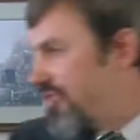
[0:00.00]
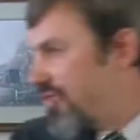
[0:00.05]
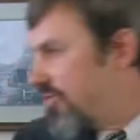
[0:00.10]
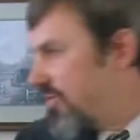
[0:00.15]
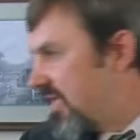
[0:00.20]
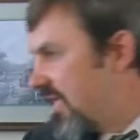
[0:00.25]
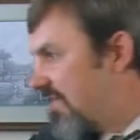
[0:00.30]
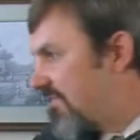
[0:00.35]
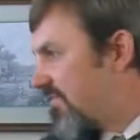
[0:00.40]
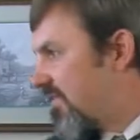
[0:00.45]
you
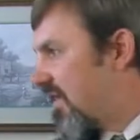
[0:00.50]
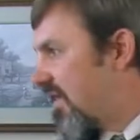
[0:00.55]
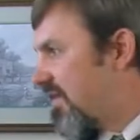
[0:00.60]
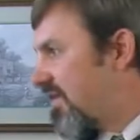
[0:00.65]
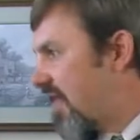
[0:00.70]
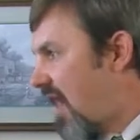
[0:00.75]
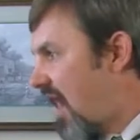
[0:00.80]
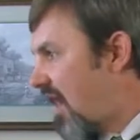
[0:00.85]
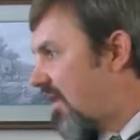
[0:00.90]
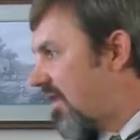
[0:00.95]
live an
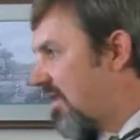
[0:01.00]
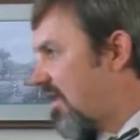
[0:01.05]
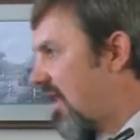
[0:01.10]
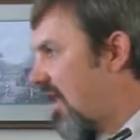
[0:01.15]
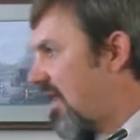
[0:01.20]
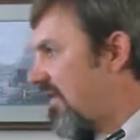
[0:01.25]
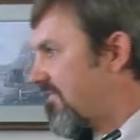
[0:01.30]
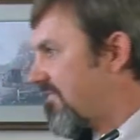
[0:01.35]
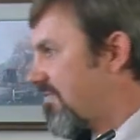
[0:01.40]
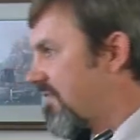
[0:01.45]
ungodly
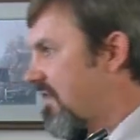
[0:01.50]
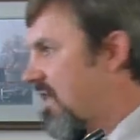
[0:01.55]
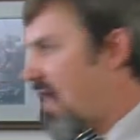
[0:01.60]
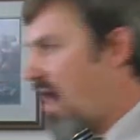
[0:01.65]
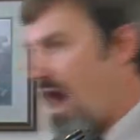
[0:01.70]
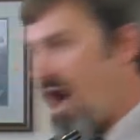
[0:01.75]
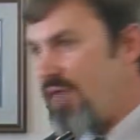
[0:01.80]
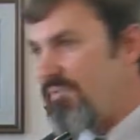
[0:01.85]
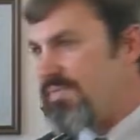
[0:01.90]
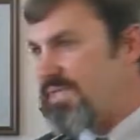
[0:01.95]
life,
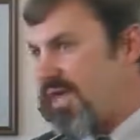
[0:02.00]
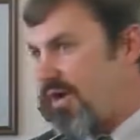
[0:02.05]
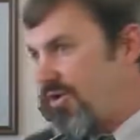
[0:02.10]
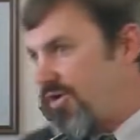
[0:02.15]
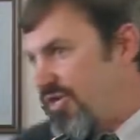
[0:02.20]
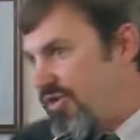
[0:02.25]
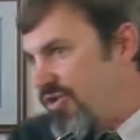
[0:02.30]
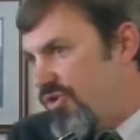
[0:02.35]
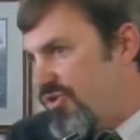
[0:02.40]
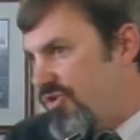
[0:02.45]
I'm
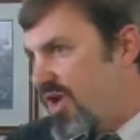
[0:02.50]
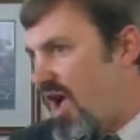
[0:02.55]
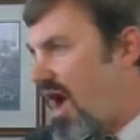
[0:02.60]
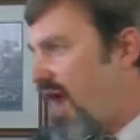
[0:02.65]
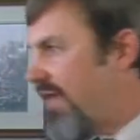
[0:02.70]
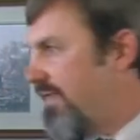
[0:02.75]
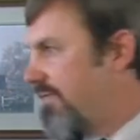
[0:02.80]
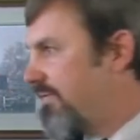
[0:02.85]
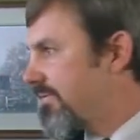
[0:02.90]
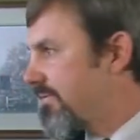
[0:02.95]
telling you you're not.